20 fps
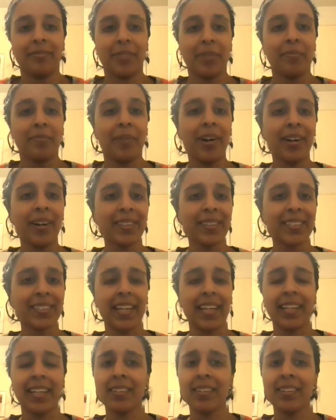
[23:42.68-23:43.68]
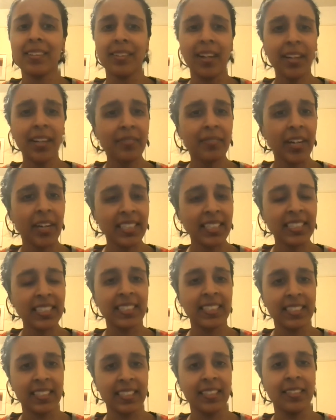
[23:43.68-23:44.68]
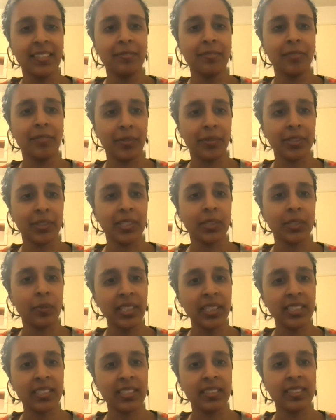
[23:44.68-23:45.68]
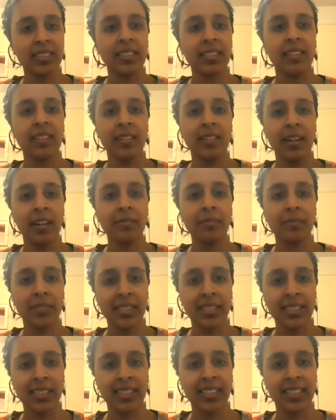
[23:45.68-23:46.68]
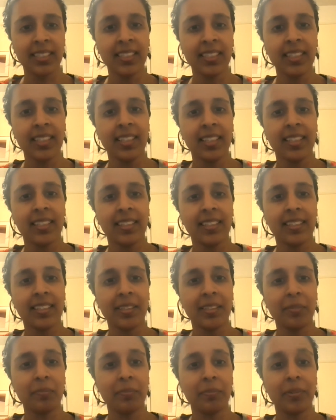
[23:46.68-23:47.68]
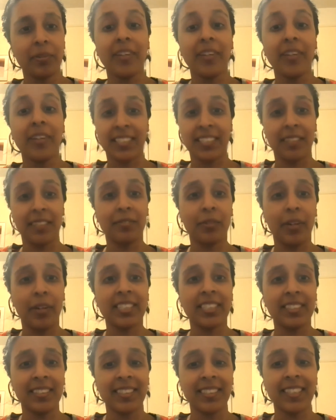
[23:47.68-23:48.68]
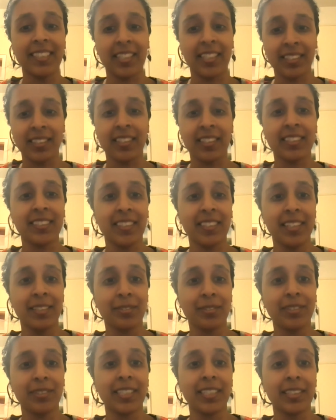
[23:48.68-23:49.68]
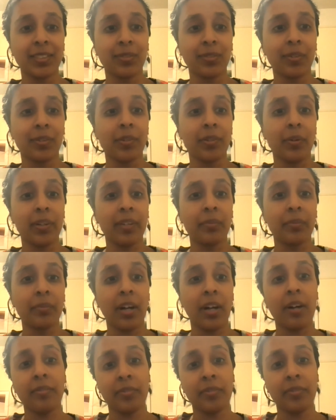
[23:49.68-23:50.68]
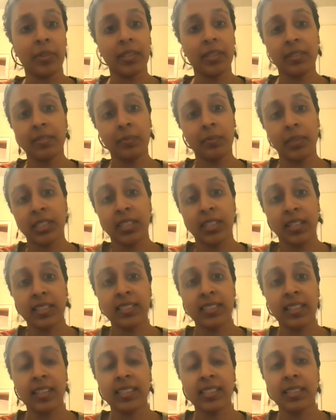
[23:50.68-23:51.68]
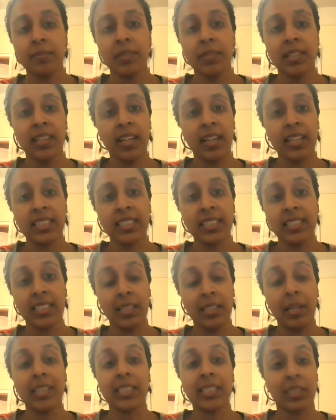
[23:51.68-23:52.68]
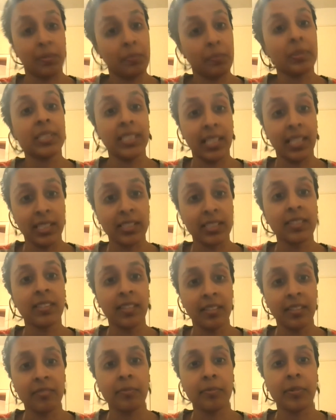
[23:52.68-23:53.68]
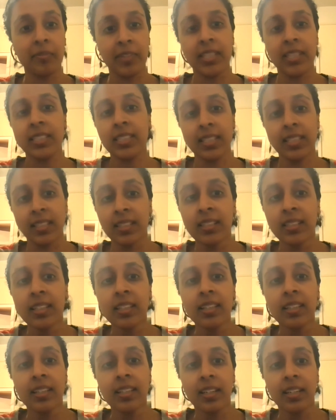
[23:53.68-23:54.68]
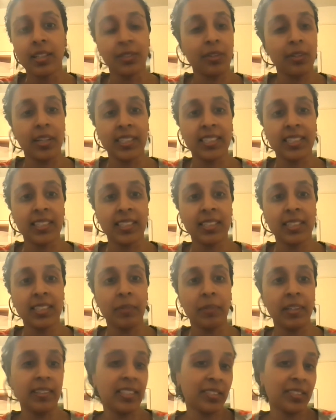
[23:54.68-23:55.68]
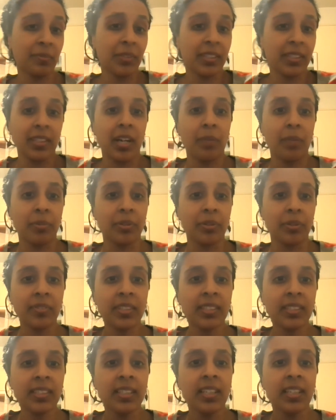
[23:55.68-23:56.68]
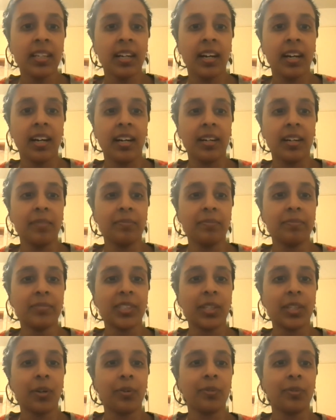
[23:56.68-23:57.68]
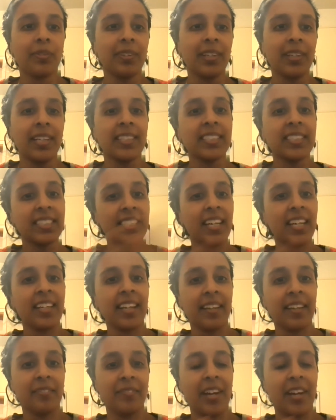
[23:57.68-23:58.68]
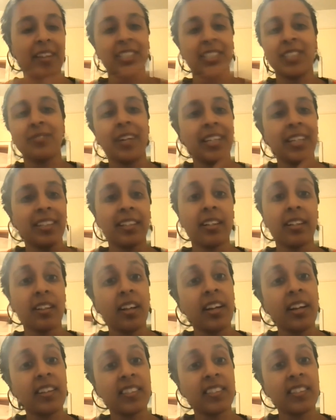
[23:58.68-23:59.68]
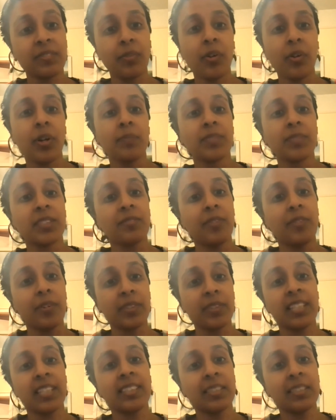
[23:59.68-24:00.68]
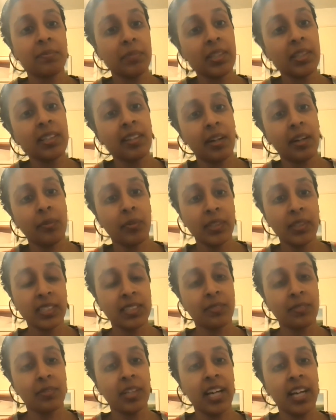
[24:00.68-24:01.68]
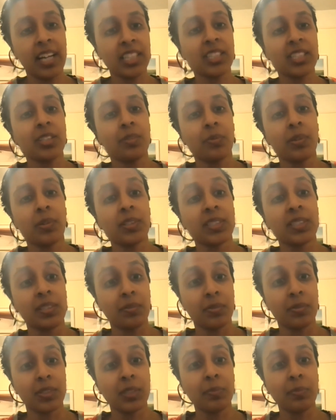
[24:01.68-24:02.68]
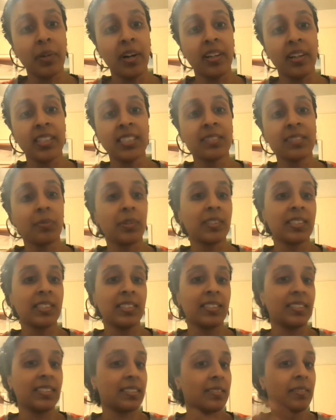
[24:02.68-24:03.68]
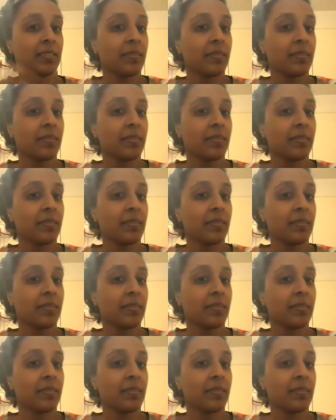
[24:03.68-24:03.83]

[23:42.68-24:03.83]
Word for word: remarks, I get a lot of ICC focused questions and not really the preventative questions actually that's interesting and sort of going off of what what chuck says i mean the icc has the potential of preventing atrocities but it's really not proven um, so instead I, I just find that in a lot of these forums the focus ends up being on what is the reaction what is the response what is this